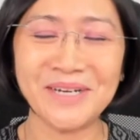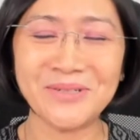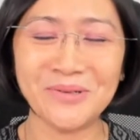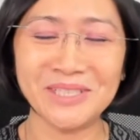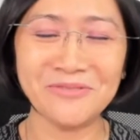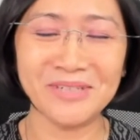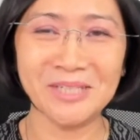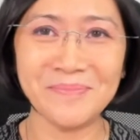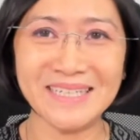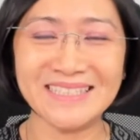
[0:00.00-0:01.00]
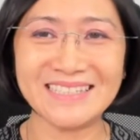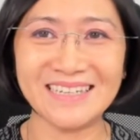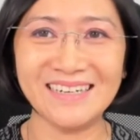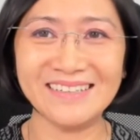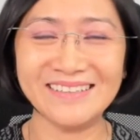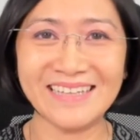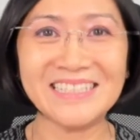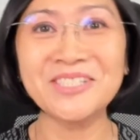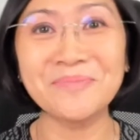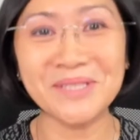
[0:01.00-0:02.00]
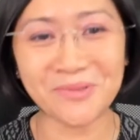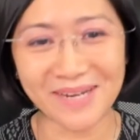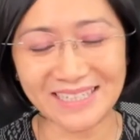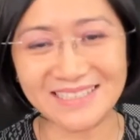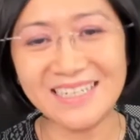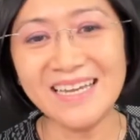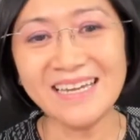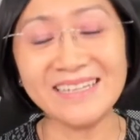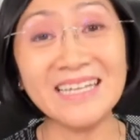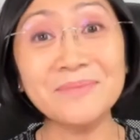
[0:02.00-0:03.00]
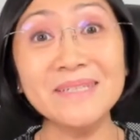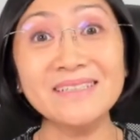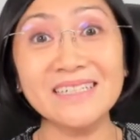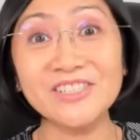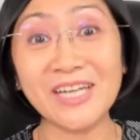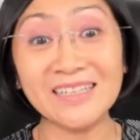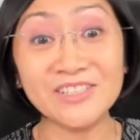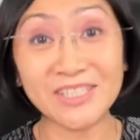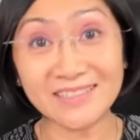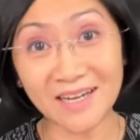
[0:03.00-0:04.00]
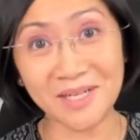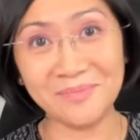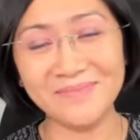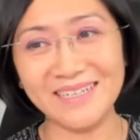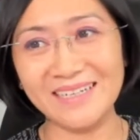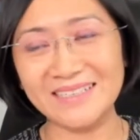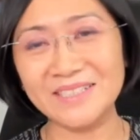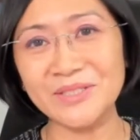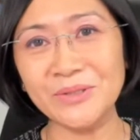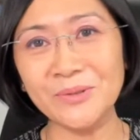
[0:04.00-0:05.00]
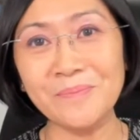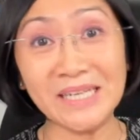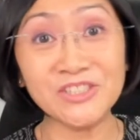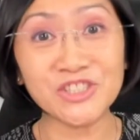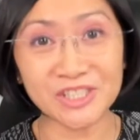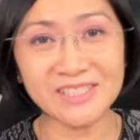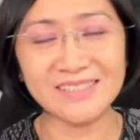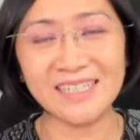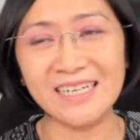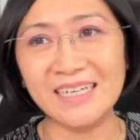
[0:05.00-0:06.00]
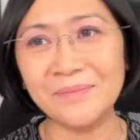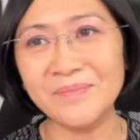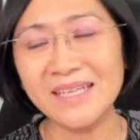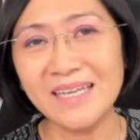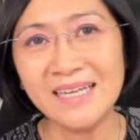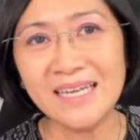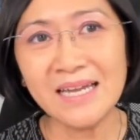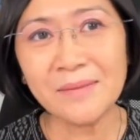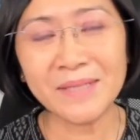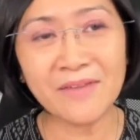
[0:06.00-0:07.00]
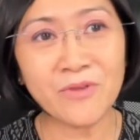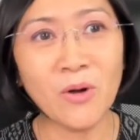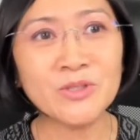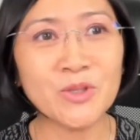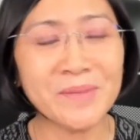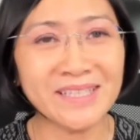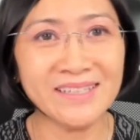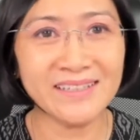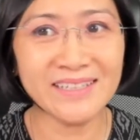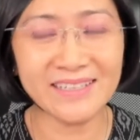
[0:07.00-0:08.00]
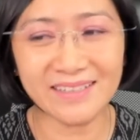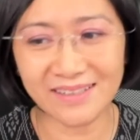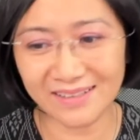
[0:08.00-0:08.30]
great role in the Philippines, uh, that has been great. It has been a challenging time, as you mentioned, um, but I've also been in the